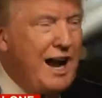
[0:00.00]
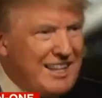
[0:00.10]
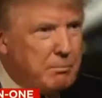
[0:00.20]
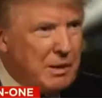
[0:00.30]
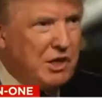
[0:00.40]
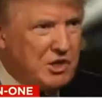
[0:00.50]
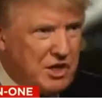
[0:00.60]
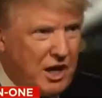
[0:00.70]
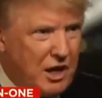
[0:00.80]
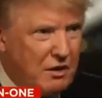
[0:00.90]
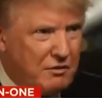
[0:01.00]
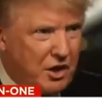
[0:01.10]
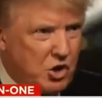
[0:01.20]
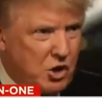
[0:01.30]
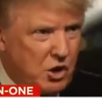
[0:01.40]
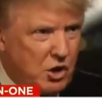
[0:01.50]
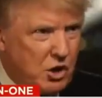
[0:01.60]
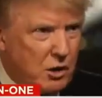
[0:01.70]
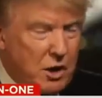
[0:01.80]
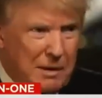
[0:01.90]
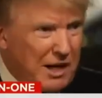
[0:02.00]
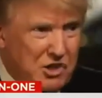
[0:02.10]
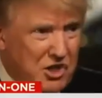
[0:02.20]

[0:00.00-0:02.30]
I had the biggest standing ovation, and